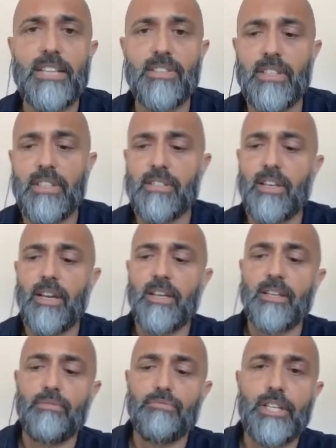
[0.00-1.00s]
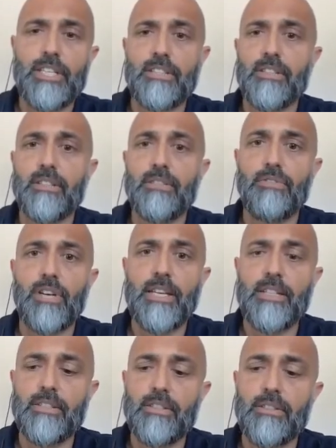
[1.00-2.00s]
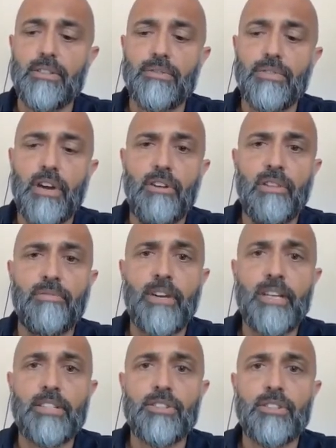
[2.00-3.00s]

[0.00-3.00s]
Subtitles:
assess things like risk related to viral infection.